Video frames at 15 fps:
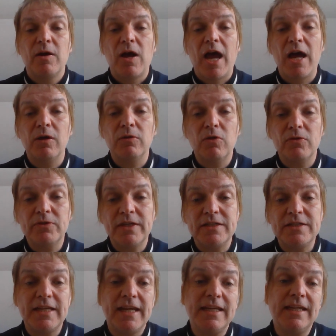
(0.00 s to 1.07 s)
how long they're
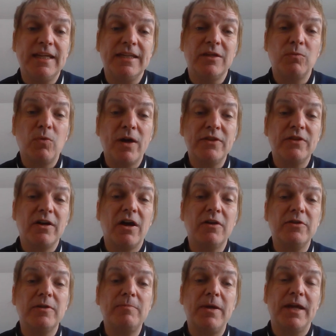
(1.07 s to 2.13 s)
taking, and whether
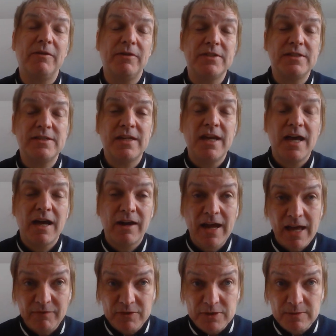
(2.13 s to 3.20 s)
other parents are
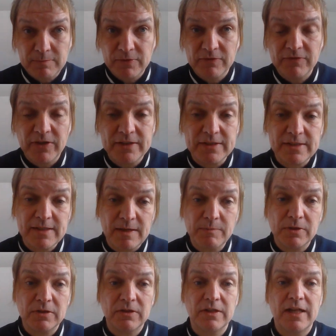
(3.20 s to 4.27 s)
having to provide
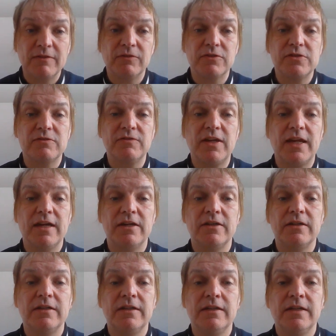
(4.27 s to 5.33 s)
similar levels of
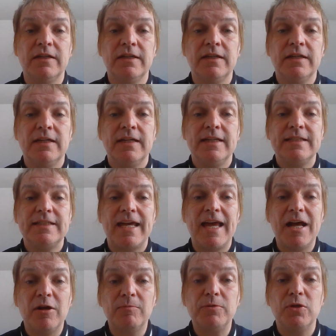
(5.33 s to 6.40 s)
care. To
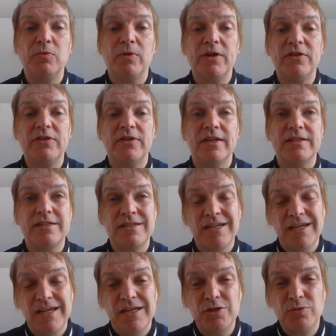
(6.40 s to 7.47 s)
help you with this,
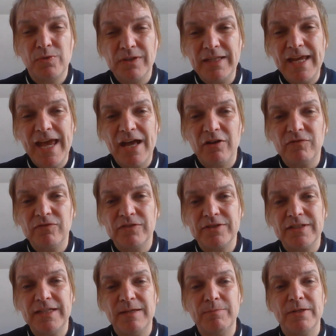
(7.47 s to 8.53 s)
it's really helpful to
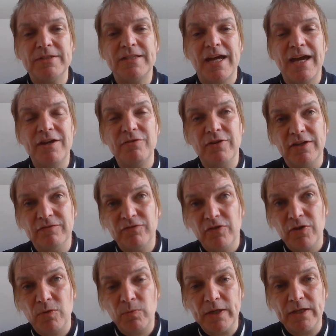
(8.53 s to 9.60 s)
keep a diary for
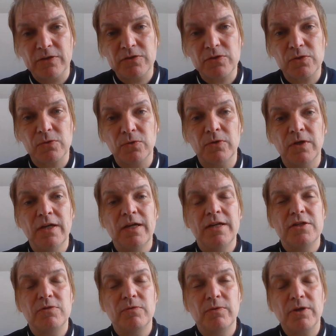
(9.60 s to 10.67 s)
a week or so
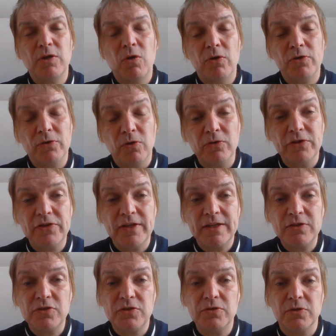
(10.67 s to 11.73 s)
to record all the
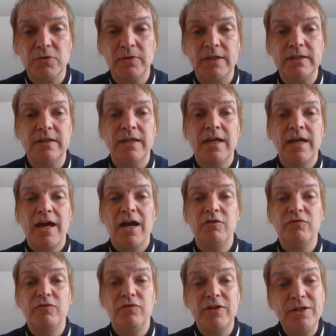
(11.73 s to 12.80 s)
things you're doing, how
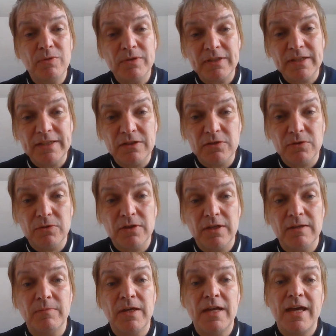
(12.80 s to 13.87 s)
frequently you do
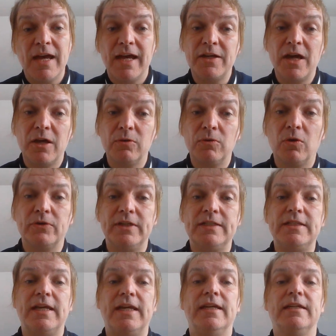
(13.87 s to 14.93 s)
them, and how long they
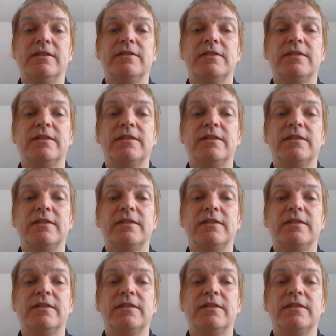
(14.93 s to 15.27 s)
take.